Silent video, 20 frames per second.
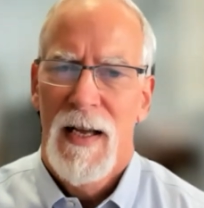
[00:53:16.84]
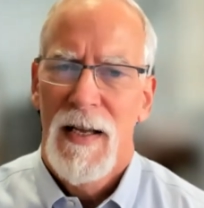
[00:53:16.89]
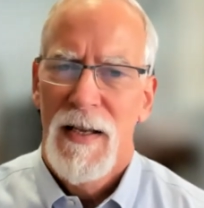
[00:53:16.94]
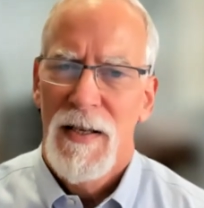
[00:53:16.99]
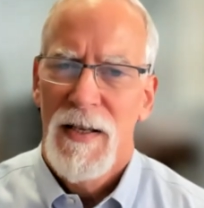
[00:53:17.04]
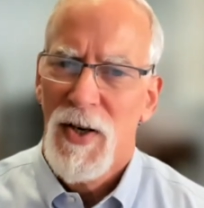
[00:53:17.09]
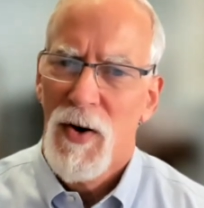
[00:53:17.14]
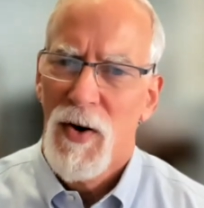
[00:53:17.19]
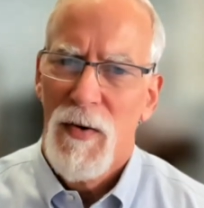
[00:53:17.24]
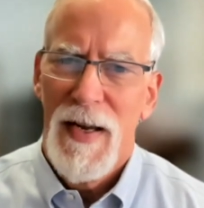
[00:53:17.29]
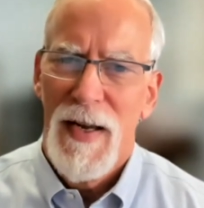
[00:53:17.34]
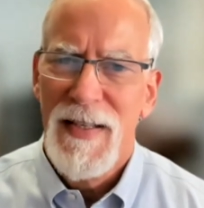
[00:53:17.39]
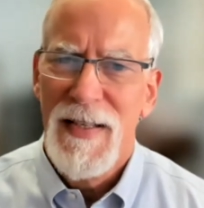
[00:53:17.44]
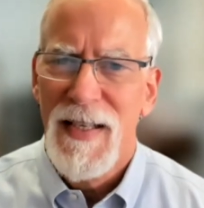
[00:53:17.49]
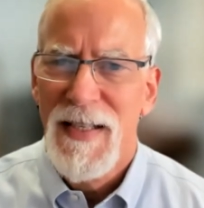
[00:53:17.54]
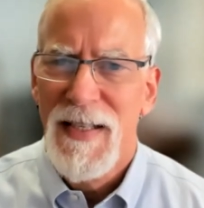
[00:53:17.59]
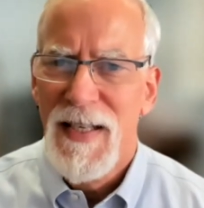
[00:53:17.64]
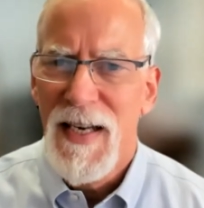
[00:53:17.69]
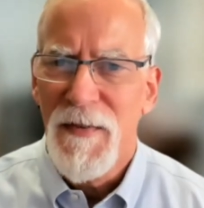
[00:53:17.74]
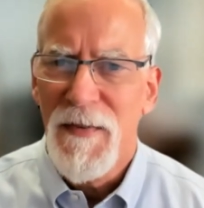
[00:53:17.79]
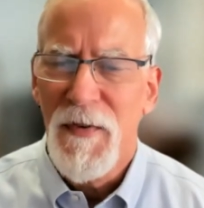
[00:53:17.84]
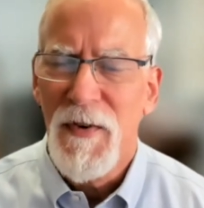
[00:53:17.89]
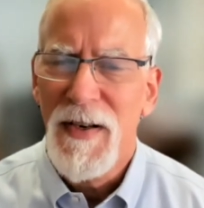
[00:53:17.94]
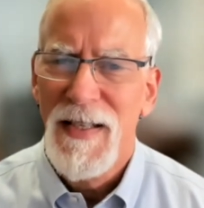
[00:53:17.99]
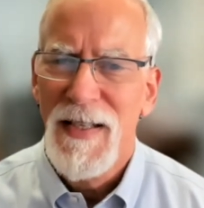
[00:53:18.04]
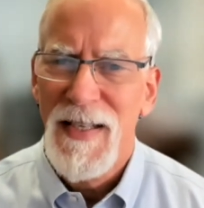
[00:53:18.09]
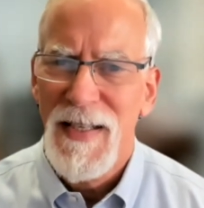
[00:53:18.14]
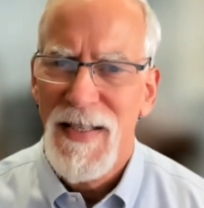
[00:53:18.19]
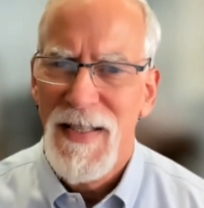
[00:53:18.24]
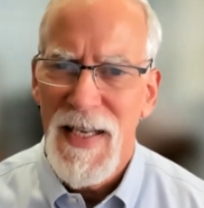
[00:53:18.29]
So it's a
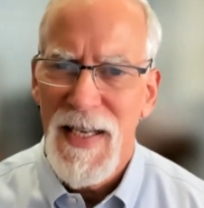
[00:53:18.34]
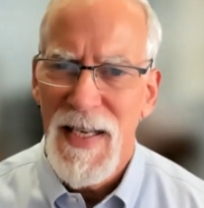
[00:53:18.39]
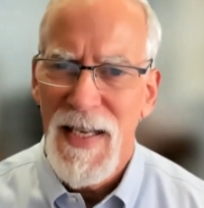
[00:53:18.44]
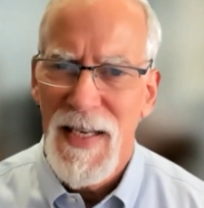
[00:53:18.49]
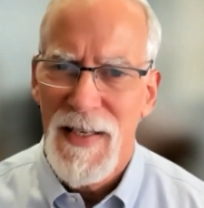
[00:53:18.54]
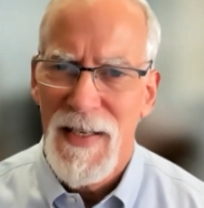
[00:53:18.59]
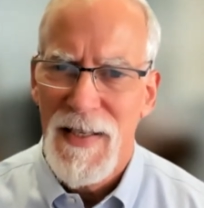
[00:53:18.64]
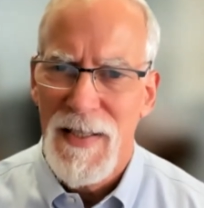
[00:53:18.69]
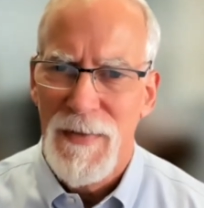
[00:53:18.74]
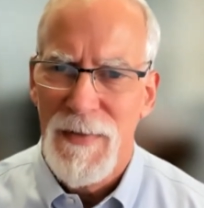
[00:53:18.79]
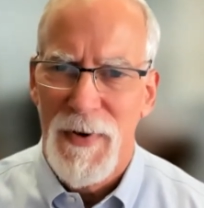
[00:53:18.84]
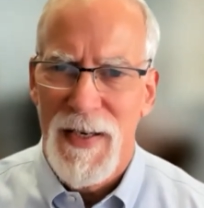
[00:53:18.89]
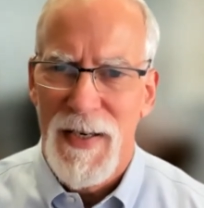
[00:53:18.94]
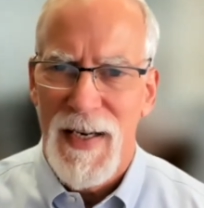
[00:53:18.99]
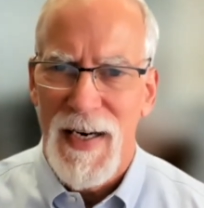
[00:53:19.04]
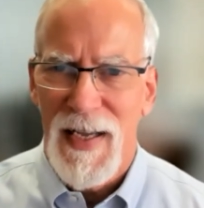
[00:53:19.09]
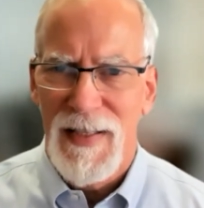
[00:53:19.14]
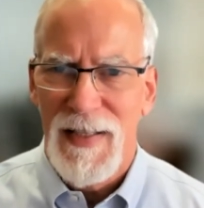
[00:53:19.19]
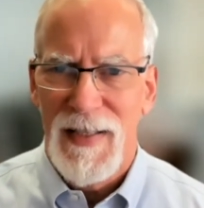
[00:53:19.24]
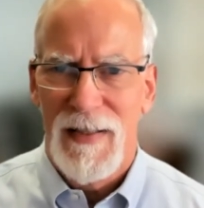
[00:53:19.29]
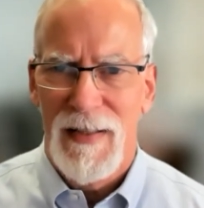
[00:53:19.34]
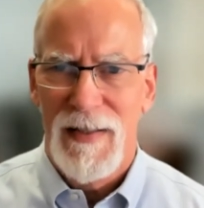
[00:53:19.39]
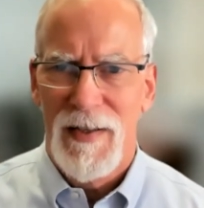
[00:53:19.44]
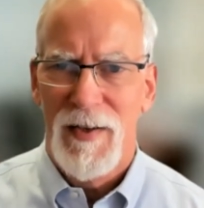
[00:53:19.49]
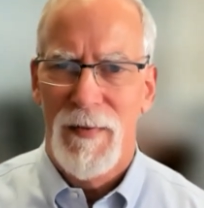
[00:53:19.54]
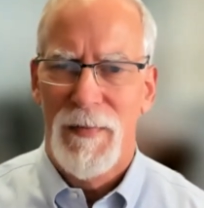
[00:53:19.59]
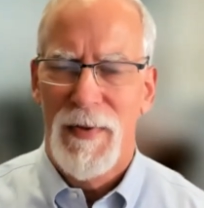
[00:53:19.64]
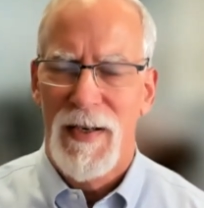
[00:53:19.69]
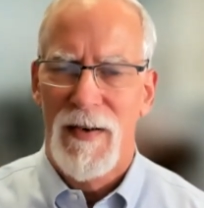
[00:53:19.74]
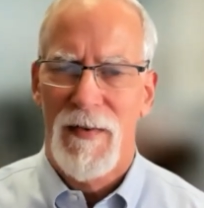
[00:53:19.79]
different disease, but it has a
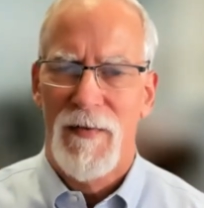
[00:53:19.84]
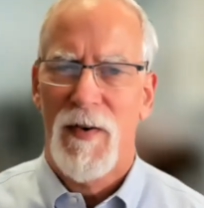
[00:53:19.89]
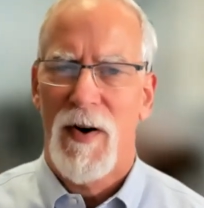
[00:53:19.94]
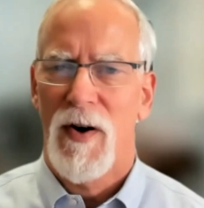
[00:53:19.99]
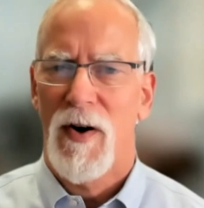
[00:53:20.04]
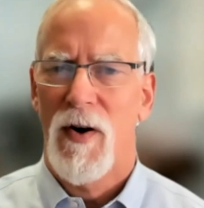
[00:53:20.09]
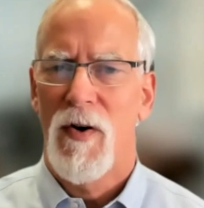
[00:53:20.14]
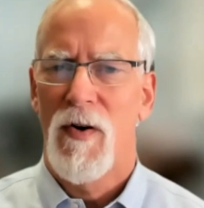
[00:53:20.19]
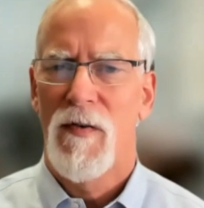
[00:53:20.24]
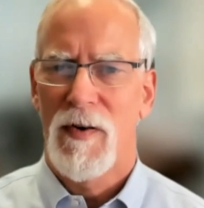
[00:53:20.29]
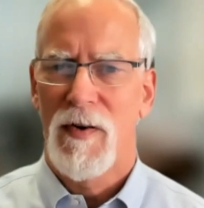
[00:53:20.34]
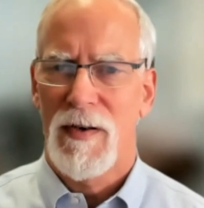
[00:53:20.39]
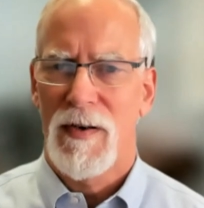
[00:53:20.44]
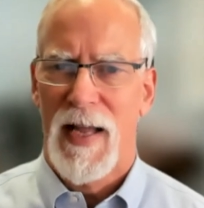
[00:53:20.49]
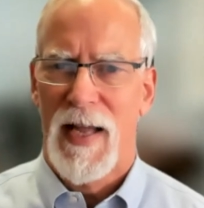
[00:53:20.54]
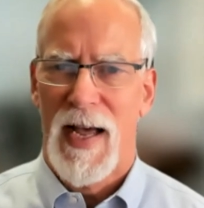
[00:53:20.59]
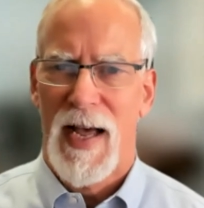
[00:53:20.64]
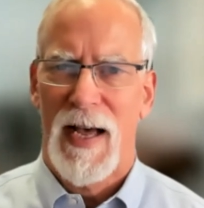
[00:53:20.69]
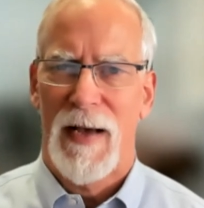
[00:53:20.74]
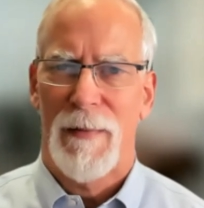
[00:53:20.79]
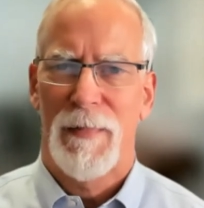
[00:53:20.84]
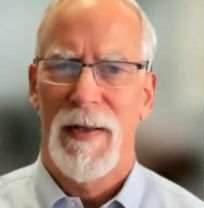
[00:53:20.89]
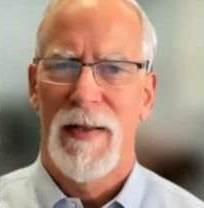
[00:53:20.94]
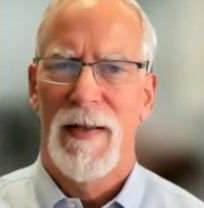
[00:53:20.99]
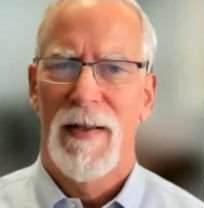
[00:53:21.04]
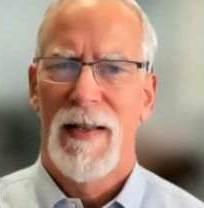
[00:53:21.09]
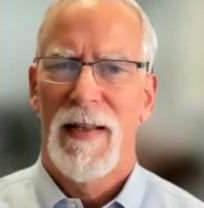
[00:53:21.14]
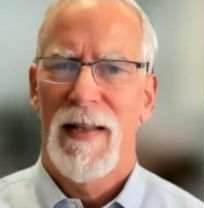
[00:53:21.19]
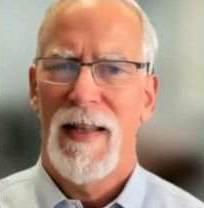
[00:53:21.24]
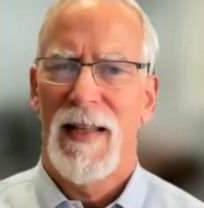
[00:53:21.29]
little bit of overlap
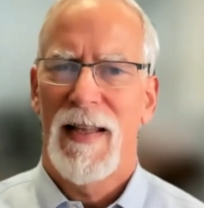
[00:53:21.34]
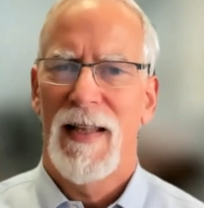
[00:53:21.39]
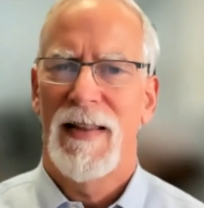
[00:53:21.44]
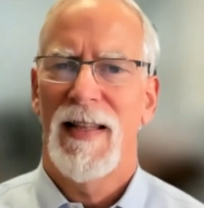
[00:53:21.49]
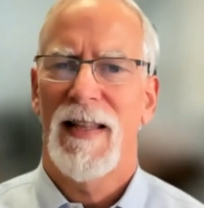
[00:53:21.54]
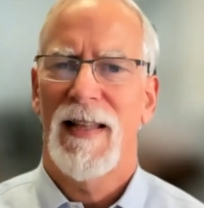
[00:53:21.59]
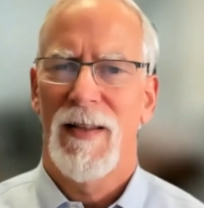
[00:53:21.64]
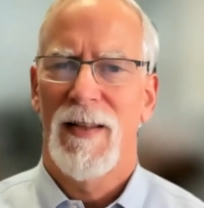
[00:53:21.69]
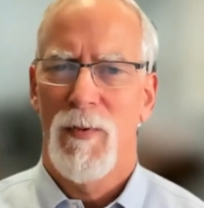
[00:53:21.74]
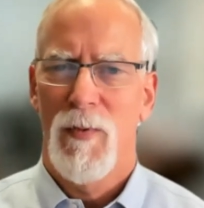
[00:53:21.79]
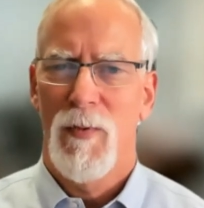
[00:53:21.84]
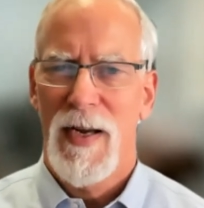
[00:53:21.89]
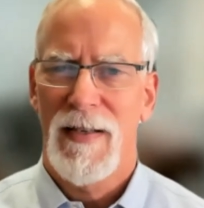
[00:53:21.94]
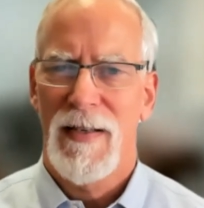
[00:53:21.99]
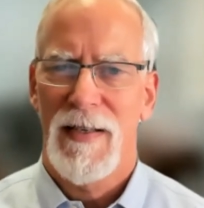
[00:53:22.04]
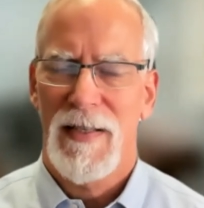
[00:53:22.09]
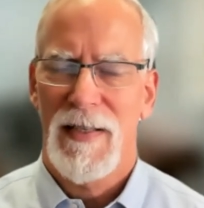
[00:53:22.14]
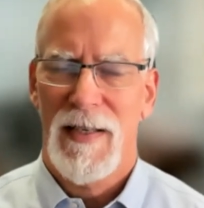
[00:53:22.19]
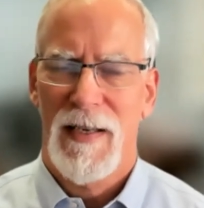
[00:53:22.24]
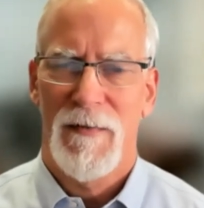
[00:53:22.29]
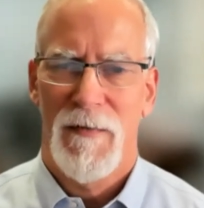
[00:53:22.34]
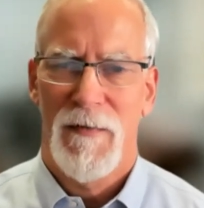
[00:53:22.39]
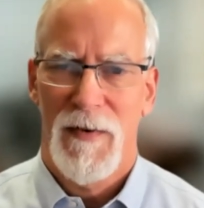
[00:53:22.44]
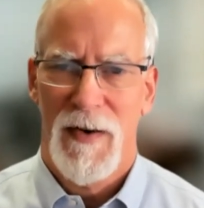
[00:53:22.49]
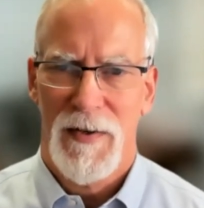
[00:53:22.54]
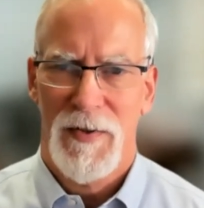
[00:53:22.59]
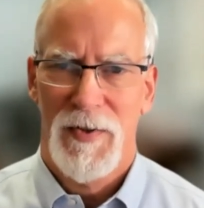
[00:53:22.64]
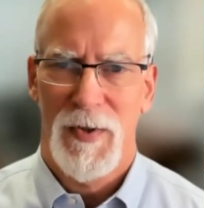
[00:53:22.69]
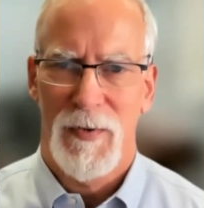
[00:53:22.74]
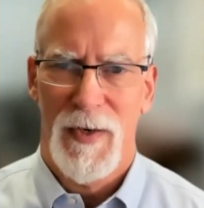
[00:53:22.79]
in that the weakness can
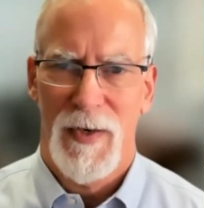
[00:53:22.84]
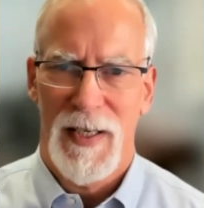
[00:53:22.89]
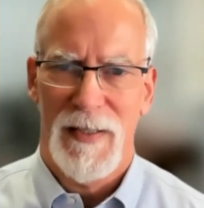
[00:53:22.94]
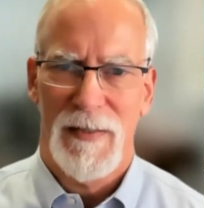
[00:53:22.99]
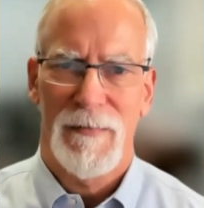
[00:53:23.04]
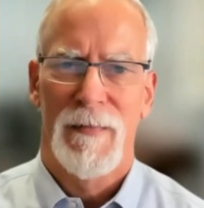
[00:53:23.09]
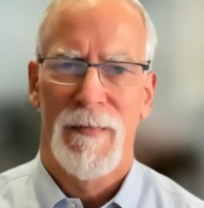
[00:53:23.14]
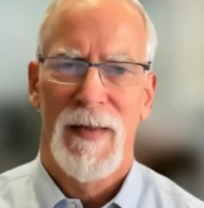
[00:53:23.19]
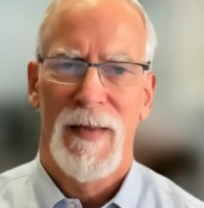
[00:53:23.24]
fluctuate.